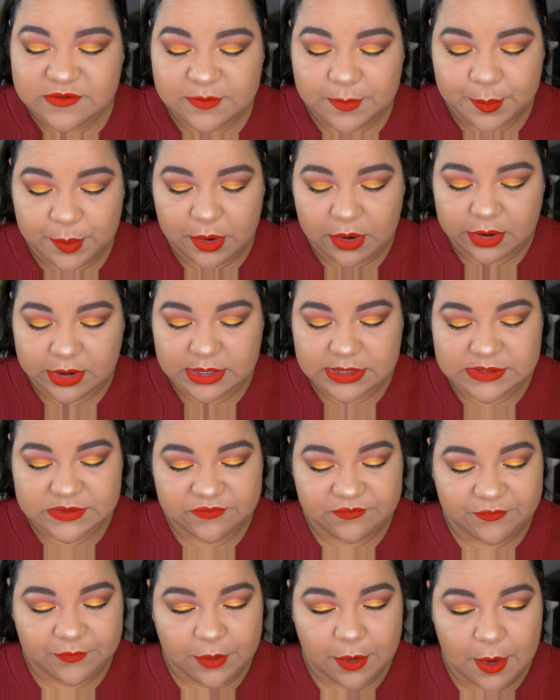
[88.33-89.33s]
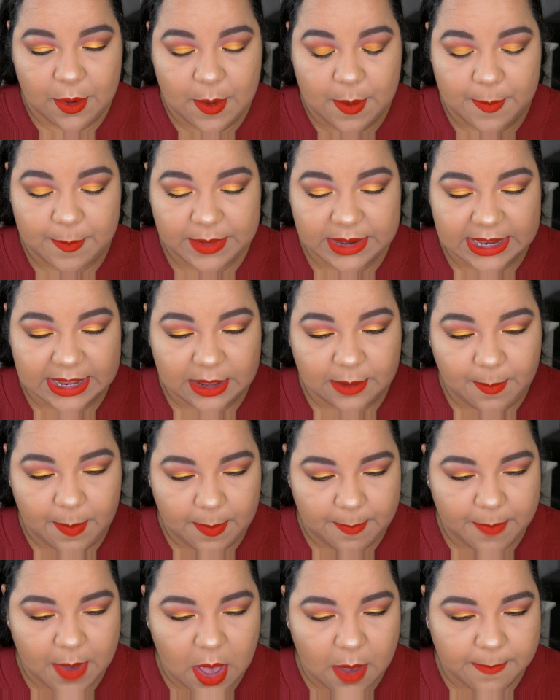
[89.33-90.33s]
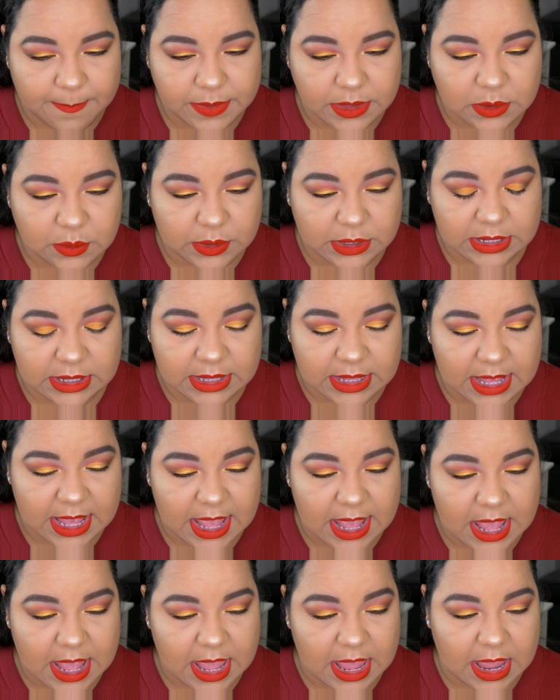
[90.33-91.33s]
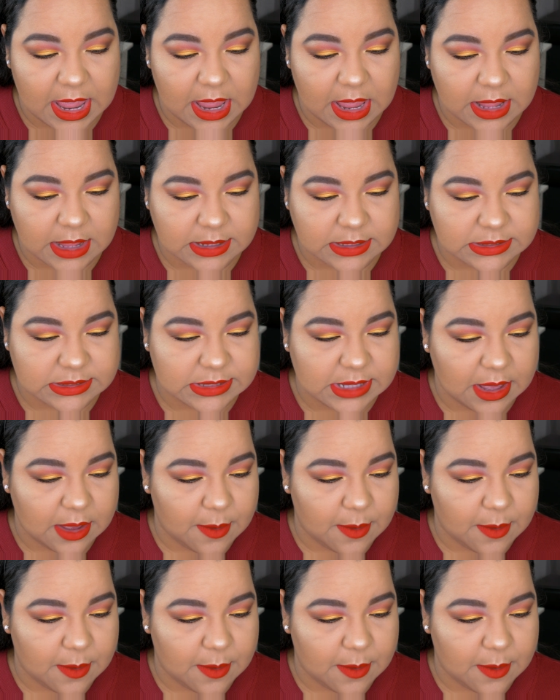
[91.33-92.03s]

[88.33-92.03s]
of products from like Pop Beauty and